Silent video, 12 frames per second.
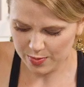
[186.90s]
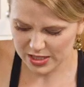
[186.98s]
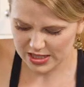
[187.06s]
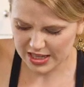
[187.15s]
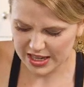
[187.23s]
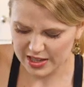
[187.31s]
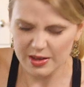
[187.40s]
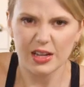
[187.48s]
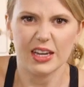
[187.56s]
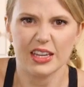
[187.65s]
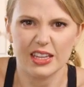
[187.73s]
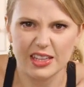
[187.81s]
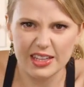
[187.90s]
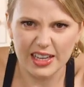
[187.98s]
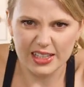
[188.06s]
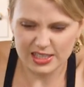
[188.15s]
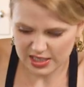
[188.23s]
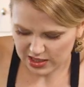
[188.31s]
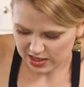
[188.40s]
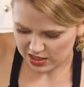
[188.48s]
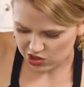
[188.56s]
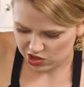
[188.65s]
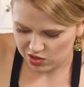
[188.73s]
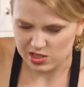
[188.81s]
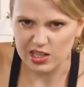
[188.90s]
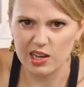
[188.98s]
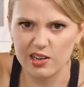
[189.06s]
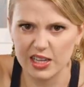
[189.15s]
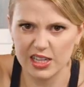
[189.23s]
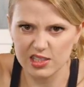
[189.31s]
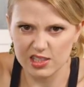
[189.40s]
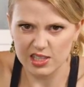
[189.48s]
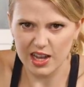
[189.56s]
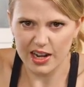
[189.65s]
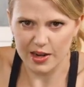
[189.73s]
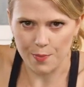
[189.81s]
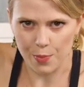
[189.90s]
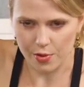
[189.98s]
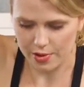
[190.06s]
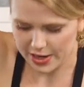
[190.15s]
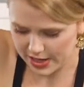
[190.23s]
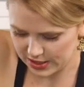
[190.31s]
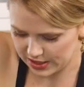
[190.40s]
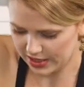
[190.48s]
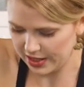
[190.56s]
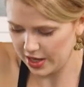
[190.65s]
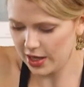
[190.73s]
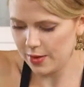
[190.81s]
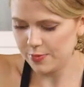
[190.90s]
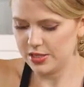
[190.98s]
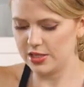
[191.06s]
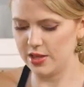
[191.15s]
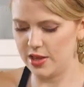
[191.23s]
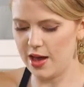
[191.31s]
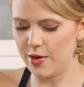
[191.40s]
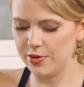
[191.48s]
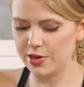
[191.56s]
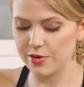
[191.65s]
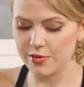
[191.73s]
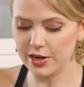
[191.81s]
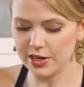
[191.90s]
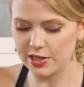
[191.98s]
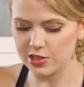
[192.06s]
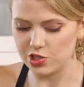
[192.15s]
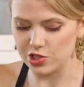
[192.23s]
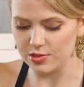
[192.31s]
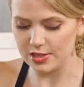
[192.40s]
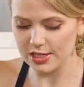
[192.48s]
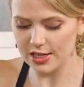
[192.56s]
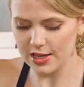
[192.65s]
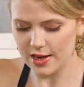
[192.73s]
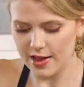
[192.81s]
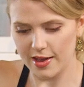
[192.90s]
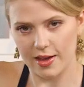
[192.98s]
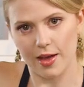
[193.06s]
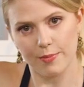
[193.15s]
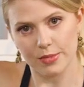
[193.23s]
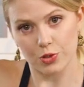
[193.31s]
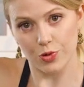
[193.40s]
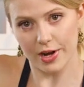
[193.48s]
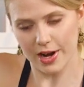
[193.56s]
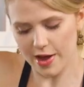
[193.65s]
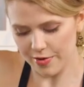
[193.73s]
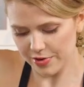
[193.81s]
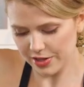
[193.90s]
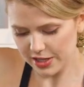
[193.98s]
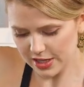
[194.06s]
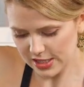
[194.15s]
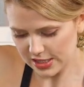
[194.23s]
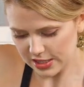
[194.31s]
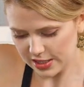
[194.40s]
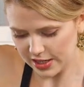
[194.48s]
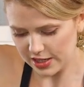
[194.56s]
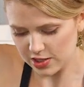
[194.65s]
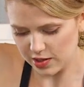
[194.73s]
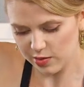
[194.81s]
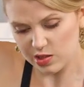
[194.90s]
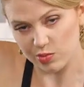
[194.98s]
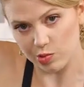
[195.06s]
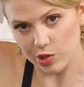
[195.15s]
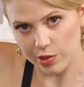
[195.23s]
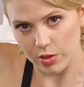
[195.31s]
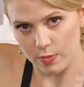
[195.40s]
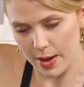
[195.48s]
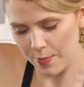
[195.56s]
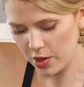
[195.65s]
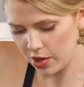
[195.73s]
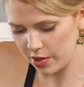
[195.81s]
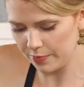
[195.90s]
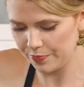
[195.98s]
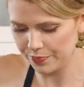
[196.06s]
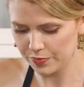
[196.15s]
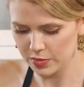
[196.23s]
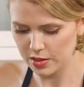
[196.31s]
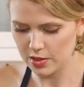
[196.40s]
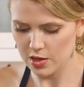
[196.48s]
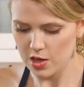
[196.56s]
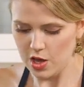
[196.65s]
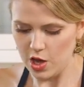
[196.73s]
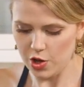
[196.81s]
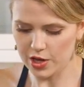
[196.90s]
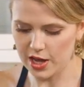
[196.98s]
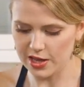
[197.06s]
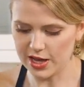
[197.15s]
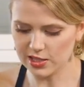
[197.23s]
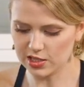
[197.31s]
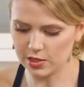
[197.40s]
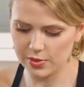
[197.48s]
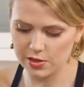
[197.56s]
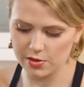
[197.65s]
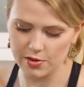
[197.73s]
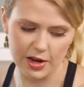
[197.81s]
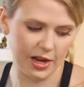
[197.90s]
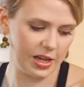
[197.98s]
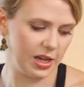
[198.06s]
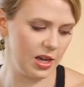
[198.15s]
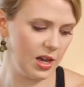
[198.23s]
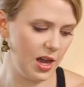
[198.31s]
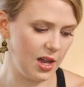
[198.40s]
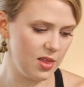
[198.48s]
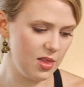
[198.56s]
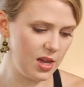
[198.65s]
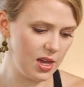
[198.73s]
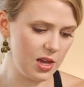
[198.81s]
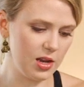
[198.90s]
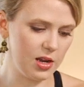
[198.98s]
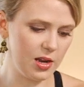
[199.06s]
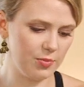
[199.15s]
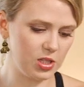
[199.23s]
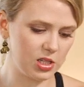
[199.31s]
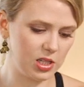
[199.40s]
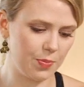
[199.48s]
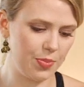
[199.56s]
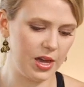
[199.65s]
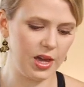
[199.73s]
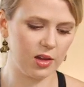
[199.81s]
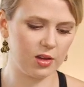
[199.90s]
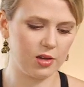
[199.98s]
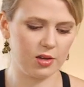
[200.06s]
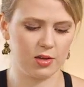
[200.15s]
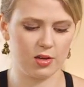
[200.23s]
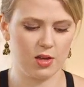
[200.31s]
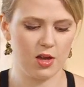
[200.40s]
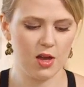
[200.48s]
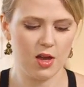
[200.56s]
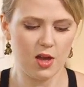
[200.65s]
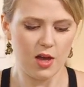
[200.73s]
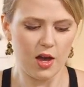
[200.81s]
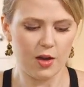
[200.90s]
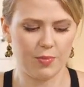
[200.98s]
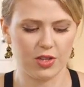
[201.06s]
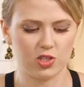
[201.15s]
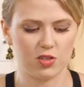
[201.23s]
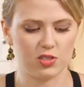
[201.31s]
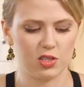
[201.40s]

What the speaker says: almost like gets all the juice out inside and breaks it up so that when you're ready to juice it, it comes right out really easily. So I always roll it with my palm. Okay, that's gonna be ready. And then I'm just gonna pick a bunch of